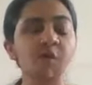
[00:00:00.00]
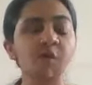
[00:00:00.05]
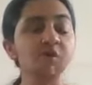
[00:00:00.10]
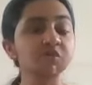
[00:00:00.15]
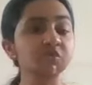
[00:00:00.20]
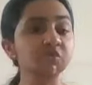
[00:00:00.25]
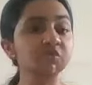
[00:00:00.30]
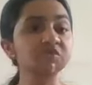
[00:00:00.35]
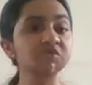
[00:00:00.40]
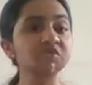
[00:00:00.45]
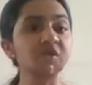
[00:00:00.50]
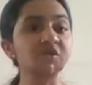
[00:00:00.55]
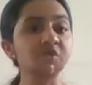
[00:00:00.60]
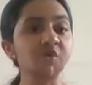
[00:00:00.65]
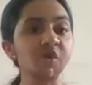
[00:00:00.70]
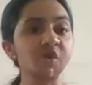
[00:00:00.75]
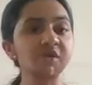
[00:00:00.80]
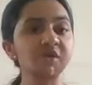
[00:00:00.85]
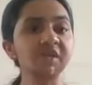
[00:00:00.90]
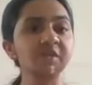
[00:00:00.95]
or those who are
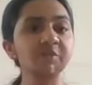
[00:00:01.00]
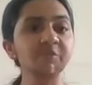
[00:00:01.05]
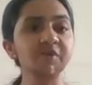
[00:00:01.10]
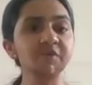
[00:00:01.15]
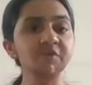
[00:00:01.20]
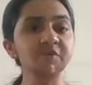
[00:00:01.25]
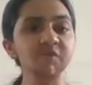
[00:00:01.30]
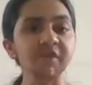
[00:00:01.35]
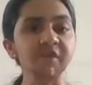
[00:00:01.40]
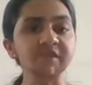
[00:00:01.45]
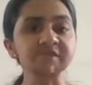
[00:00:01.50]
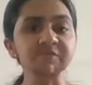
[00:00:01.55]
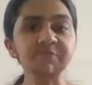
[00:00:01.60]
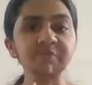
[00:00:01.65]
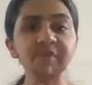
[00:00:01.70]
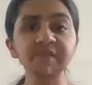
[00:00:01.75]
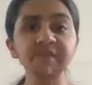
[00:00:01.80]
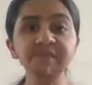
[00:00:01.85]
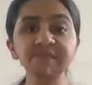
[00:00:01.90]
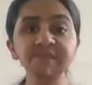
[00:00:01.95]
not able to
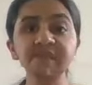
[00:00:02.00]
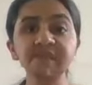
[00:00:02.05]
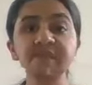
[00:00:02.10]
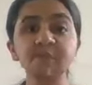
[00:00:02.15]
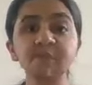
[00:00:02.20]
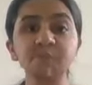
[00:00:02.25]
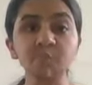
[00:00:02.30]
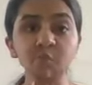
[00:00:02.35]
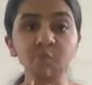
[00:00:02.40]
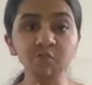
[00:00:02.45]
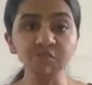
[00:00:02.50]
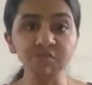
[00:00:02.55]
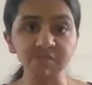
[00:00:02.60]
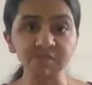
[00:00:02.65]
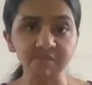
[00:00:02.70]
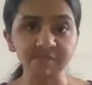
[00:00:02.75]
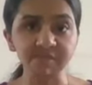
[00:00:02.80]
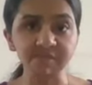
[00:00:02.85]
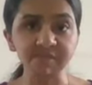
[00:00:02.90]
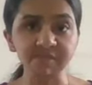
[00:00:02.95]
express their
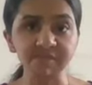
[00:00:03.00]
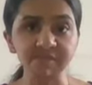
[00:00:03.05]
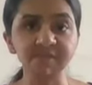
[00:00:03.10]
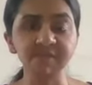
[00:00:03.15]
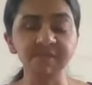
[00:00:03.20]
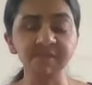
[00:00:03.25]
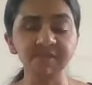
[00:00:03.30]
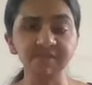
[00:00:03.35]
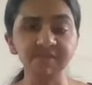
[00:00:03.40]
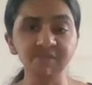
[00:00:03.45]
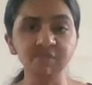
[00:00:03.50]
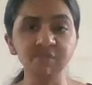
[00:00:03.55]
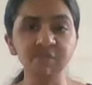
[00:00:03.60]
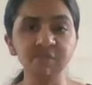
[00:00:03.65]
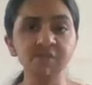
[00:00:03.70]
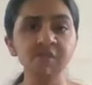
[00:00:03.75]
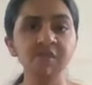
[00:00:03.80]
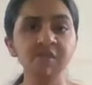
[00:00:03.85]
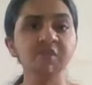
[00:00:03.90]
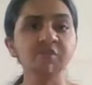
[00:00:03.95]
emotions,
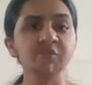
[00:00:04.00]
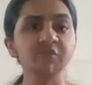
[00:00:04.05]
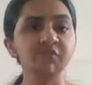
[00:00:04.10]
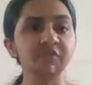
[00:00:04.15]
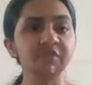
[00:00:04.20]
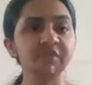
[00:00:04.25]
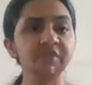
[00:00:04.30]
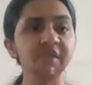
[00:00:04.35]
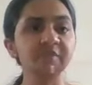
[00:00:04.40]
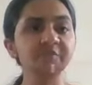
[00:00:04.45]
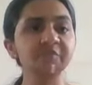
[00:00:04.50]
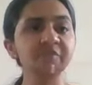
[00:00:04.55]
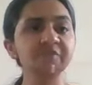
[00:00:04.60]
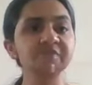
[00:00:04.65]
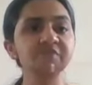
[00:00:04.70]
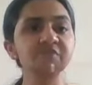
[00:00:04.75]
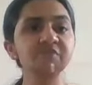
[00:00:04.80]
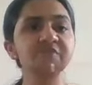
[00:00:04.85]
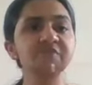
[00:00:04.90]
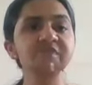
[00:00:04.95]
for them
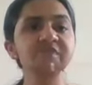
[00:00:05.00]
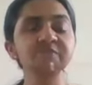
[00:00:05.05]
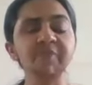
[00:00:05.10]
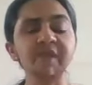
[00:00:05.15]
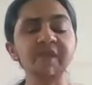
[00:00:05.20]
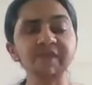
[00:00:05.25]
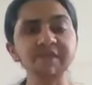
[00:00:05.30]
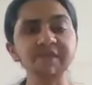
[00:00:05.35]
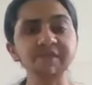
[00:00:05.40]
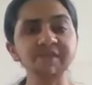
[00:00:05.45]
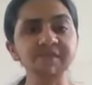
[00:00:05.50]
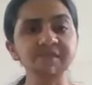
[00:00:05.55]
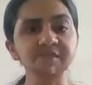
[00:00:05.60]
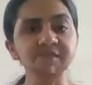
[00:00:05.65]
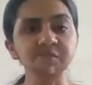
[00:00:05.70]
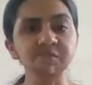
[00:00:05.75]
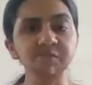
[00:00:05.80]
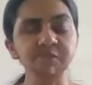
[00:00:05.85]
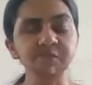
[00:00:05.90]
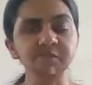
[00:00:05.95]
also this practice
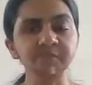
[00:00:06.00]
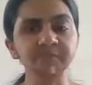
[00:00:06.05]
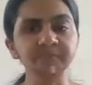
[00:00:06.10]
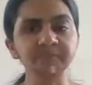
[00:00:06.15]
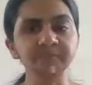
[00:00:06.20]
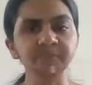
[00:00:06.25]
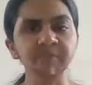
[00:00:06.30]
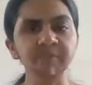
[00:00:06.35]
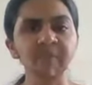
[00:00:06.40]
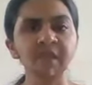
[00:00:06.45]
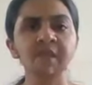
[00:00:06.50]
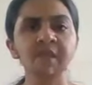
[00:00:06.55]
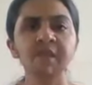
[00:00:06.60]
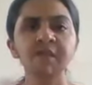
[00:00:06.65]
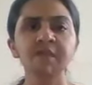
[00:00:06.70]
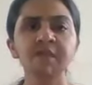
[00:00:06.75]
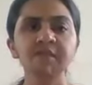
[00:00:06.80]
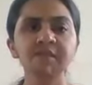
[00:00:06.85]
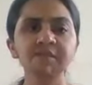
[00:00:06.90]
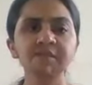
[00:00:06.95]
is good.
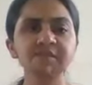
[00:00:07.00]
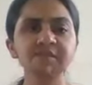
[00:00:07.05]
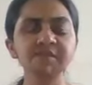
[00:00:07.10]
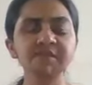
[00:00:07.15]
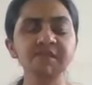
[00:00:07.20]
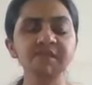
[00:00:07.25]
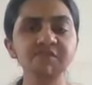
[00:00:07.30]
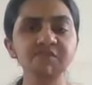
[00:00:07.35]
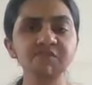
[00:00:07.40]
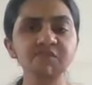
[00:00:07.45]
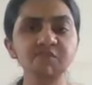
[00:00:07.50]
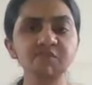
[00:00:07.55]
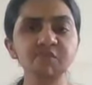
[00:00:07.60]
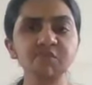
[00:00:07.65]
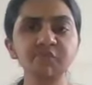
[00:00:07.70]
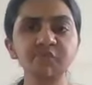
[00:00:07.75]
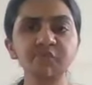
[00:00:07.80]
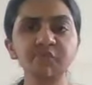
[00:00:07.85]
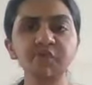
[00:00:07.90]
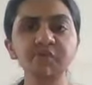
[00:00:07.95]
This is also
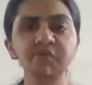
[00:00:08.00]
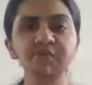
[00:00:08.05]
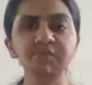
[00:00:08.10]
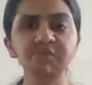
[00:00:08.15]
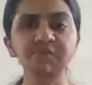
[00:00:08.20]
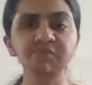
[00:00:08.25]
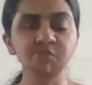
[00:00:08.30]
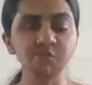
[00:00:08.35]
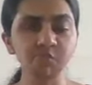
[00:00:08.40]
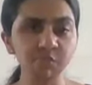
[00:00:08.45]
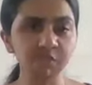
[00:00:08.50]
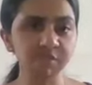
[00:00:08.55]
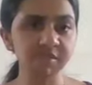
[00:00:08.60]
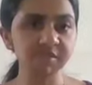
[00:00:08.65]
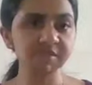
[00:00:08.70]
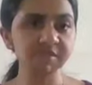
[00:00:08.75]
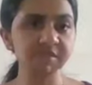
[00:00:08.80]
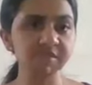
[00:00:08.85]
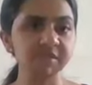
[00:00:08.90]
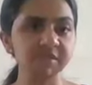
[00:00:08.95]
good for
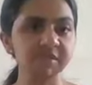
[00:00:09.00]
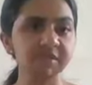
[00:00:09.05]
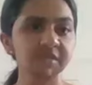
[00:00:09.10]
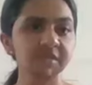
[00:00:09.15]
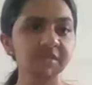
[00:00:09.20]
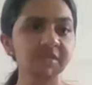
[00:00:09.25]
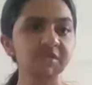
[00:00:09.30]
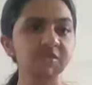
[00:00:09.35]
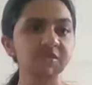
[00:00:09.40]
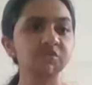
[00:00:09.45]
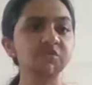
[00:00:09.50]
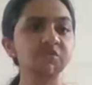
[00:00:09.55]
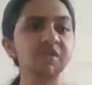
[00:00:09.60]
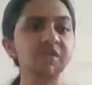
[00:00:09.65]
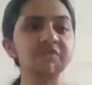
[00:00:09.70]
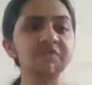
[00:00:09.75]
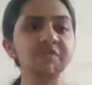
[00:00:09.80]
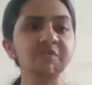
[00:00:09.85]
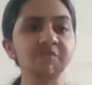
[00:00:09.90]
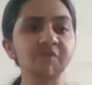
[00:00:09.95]
students to
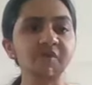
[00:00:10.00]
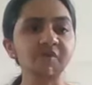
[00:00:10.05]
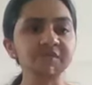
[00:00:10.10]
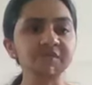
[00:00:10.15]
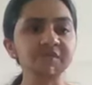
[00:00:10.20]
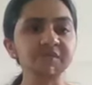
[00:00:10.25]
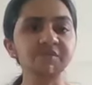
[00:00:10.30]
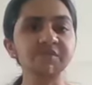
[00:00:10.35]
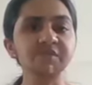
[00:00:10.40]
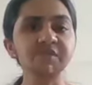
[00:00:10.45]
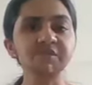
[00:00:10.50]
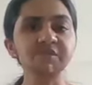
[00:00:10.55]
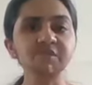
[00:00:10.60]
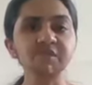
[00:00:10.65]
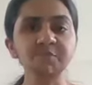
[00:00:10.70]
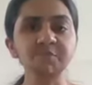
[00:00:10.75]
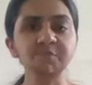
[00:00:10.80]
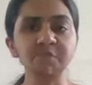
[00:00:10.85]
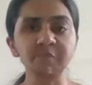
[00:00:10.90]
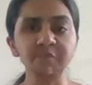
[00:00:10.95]
develop
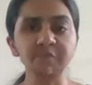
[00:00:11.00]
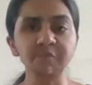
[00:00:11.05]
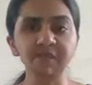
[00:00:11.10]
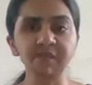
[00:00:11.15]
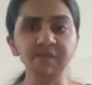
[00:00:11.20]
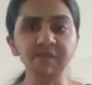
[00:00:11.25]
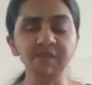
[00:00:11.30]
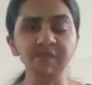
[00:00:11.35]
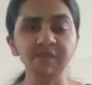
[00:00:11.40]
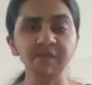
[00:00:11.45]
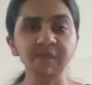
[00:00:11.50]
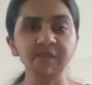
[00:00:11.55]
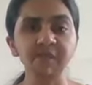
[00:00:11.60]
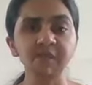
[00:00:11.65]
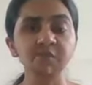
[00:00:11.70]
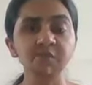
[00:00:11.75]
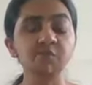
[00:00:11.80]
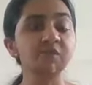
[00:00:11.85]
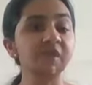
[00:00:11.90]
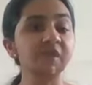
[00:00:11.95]
concentration, memory,
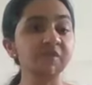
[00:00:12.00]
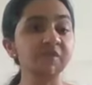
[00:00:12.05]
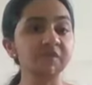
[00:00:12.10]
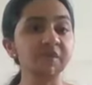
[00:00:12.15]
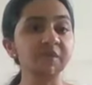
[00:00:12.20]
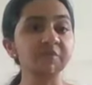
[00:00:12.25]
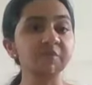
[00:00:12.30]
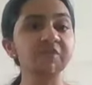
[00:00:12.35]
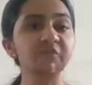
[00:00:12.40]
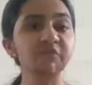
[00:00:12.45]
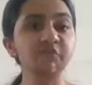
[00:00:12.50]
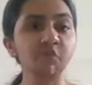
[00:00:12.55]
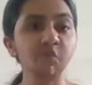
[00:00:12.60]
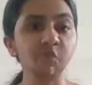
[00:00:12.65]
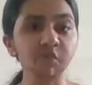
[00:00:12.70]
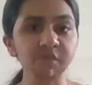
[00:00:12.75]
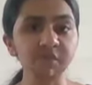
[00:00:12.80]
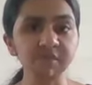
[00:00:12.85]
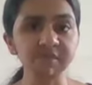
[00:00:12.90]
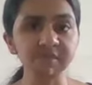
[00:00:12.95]
to develop the
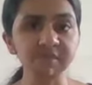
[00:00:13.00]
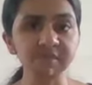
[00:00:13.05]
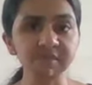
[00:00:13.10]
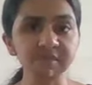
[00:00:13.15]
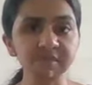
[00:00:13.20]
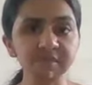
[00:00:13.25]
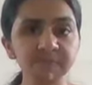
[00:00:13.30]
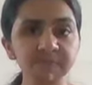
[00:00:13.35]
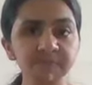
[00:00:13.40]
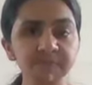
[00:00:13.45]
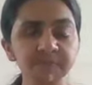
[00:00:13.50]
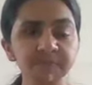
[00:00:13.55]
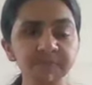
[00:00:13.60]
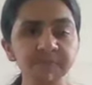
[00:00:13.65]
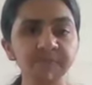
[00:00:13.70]
focus,